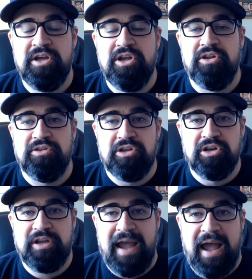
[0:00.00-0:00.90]

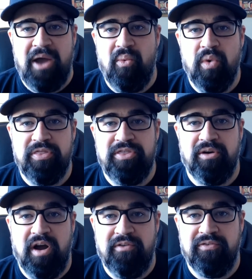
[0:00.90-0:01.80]
look at what
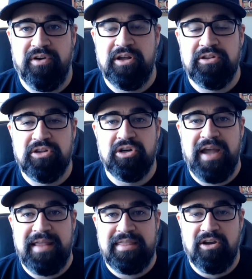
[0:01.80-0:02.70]
they're offering. Look
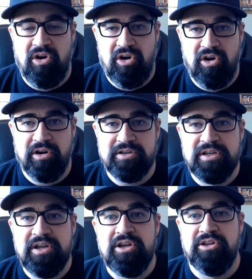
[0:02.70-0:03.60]
at the cards,
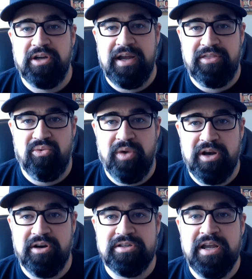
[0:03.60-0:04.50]
look at the
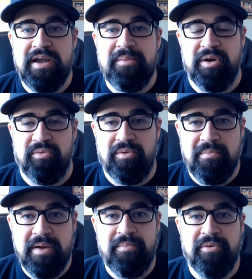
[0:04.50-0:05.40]
winners. But
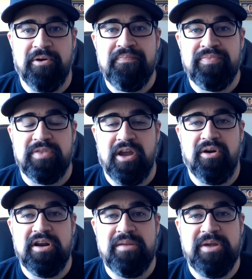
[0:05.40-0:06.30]
remember, there are
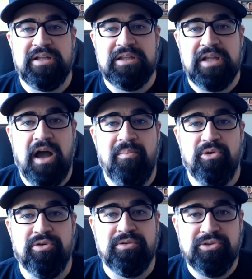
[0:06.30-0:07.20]
going to be a lot
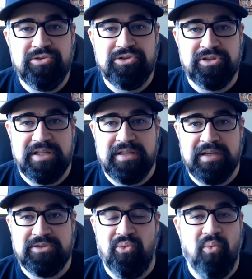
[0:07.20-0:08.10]
more losers in
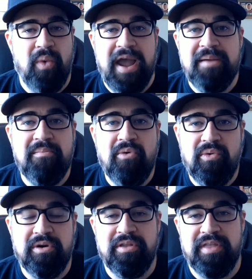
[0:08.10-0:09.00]
this, way
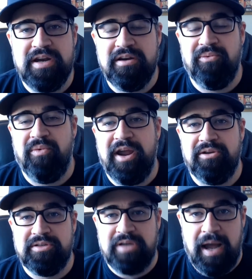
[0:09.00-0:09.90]
more than in a
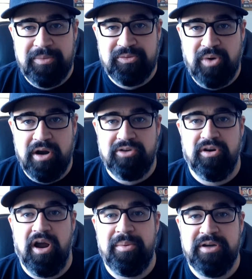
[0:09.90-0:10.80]
regular Topps product
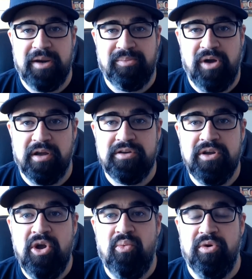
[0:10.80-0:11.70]
or Upper Deck product,
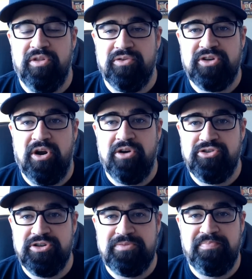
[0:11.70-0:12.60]
where those cards are
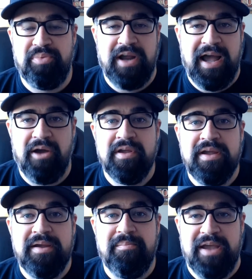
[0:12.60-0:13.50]
just put out
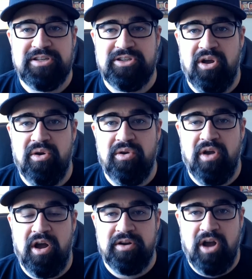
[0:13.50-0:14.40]
based
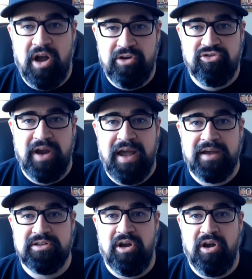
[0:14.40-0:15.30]
on
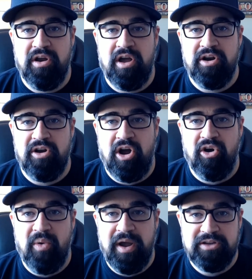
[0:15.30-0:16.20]
contracts, on an
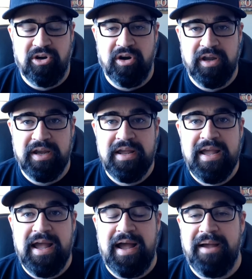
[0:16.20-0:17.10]
ROI target,
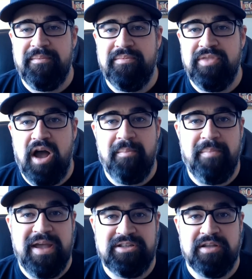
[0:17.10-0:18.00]
not
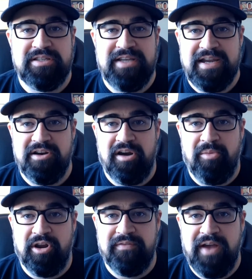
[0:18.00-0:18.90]
based on secondary
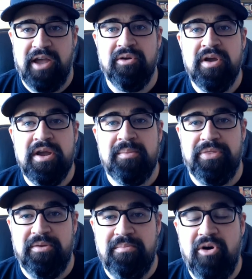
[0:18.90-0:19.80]
market value.
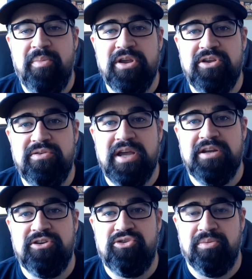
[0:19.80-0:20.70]
But the moment you get
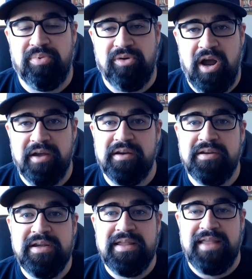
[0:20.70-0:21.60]
into a
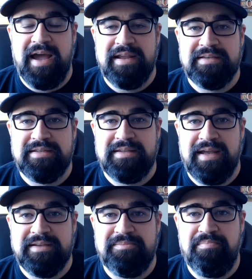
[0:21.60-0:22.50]
product that
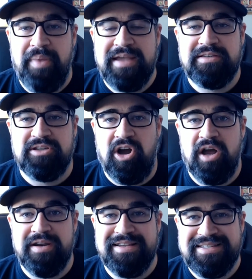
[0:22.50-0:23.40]
is based
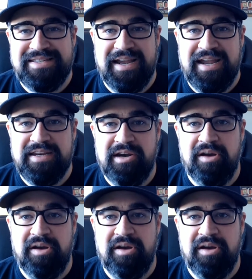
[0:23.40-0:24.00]
on secondary